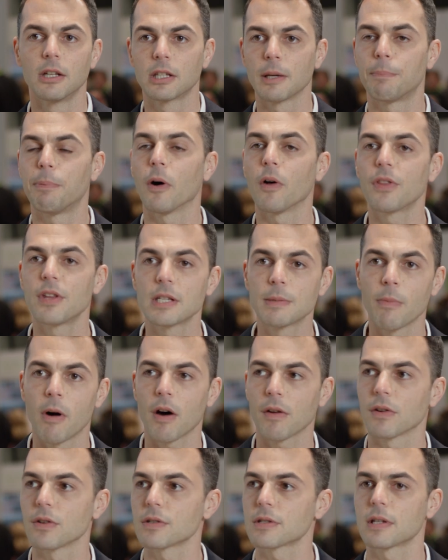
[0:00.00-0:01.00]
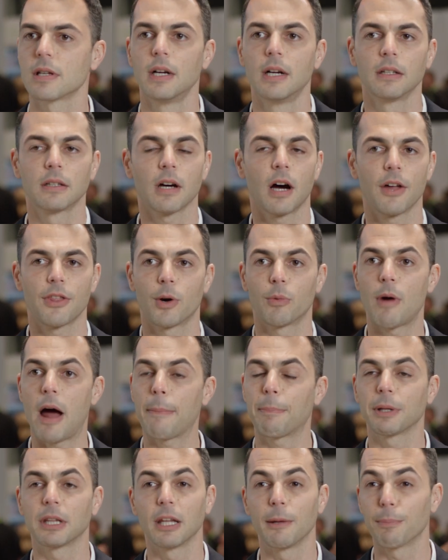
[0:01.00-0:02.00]
to pull these models to either
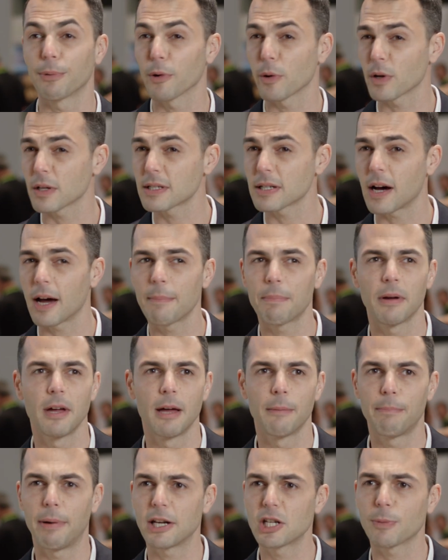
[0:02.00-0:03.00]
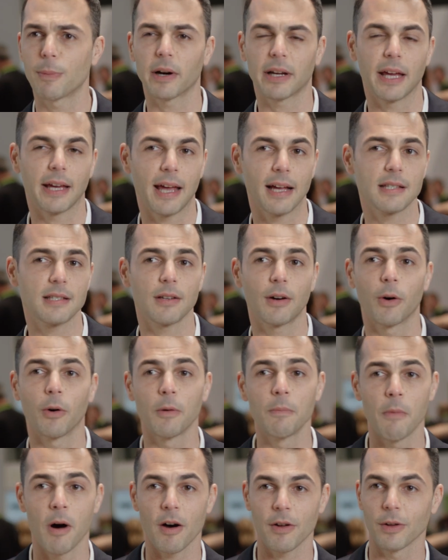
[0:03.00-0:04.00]
rapidly prototype, benchmark against their
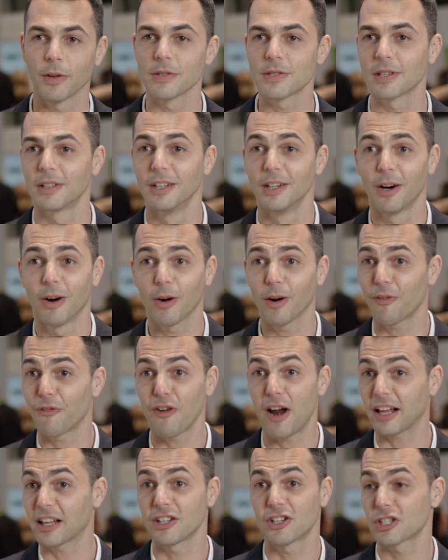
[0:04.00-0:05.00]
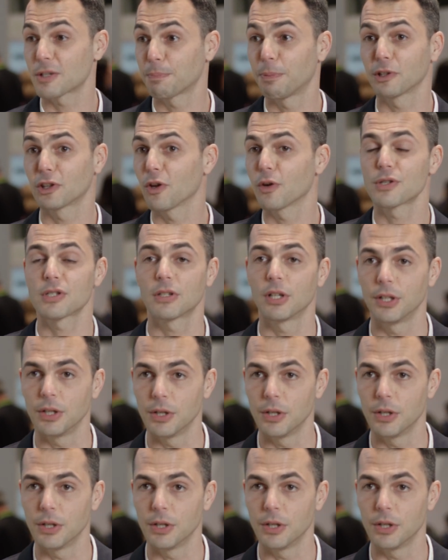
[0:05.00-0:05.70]
own models, or frankly, just put those to